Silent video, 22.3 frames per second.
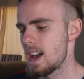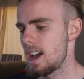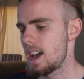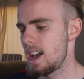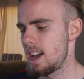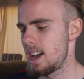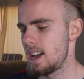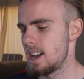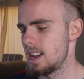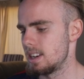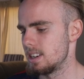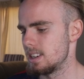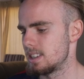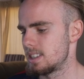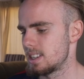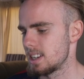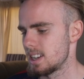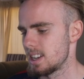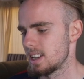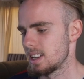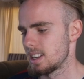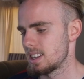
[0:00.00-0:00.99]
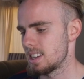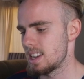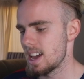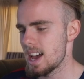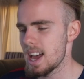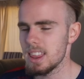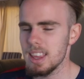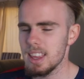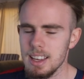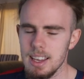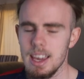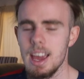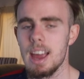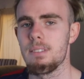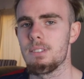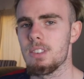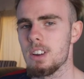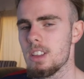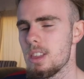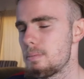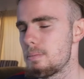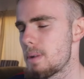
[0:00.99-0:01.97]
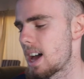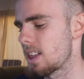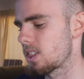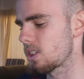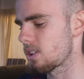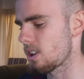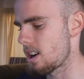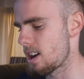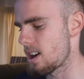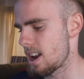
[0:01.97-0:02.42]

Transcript: And yeah, that came from the bad throw.